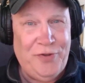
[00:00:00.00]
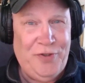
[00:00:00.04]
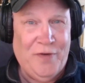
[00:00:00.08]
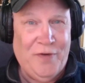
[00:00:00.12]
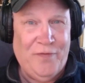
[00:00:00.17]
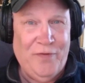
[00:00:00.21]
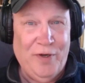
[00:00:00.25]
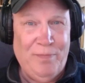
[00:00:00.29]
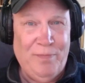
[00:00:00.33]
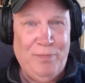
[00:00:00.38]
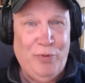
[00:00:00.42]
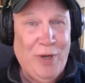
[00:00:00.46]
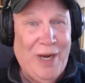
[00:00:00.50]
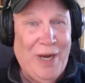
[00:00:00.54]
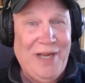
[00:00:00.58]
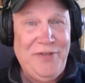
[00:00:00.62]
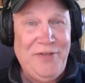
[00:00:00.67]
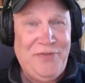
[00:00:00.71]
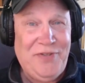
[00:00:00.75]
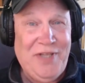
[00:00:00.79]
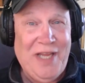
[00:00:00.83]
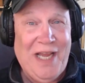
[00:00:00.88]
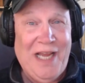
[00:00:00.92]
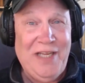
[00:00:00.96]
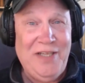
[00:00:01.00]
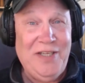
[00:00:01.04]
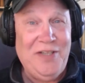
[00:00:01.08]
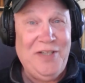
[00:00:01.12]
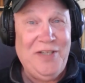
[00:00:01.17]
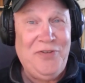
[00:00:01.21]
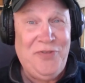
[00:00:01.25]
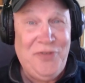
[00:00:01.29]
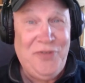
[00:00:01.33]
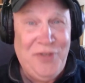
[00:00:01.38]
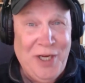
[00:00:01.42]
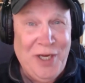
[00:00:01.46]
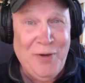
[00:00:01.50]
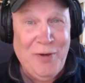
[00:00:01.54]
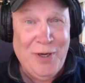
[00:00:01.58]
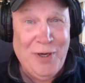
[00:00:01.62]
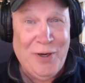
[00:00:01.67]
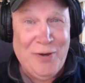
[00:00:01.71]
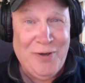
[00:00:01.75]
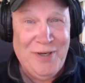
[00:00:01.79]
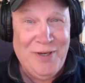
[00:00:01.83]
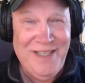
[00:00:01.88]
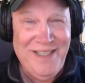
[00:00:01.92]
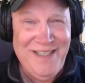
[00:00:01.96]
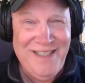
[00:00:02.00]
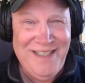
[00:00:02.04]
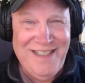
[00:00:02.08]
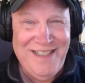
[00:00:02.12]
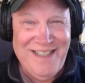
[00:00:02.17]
silver priced at zero?